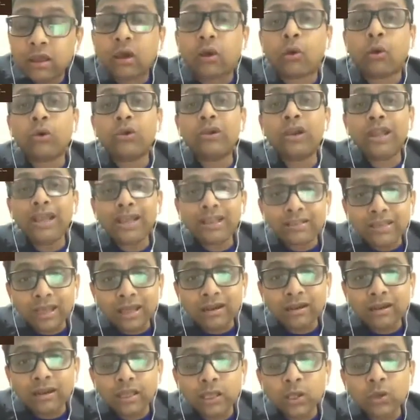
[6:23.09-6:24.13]
Only
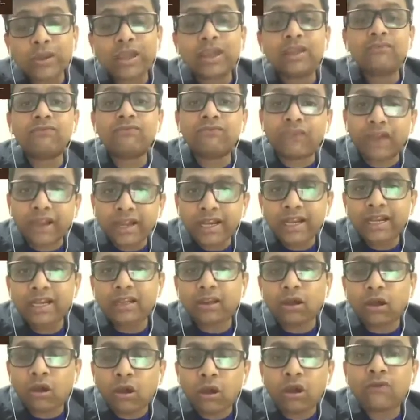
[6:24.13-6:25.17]
then you can fight
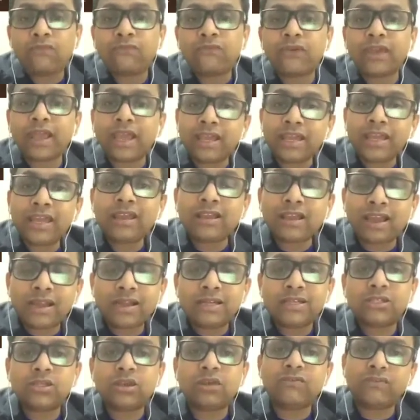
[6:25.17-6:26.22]
off any
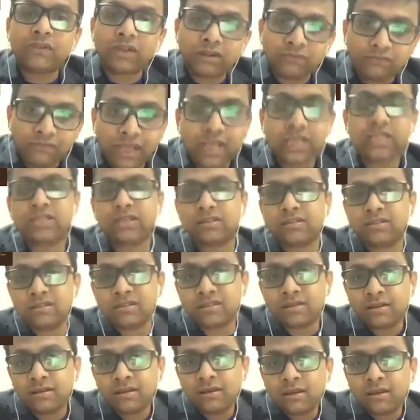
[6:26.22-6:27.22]
kinds of infections